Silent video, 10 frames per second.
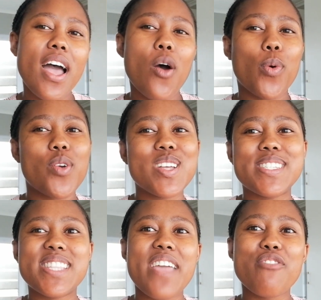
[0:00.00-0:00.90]

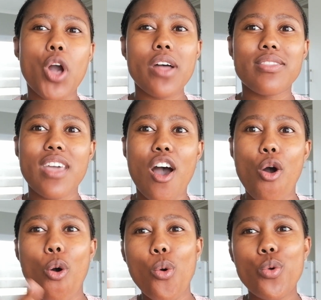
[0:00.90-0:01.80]
whereas they've got their
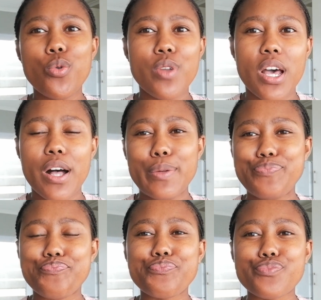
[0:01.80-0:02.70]

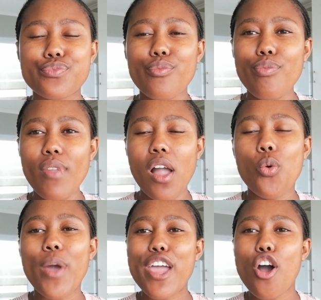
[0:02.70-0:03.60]
own way